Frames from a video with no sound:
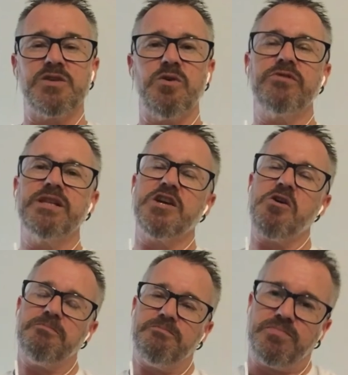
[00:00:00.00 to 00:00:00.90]
So I really
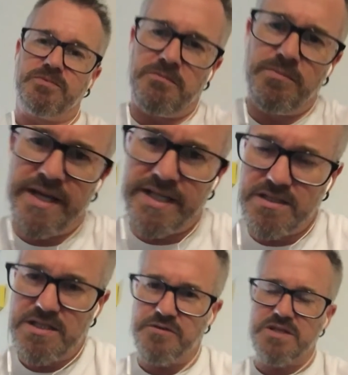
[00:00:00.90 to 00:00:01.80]
contemplated
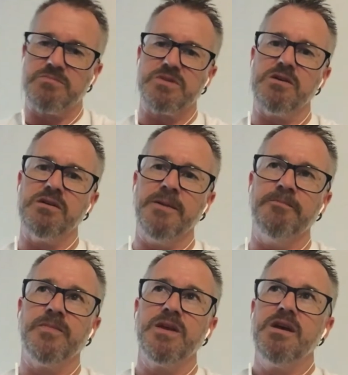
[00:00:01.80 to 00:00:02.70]
this for some time,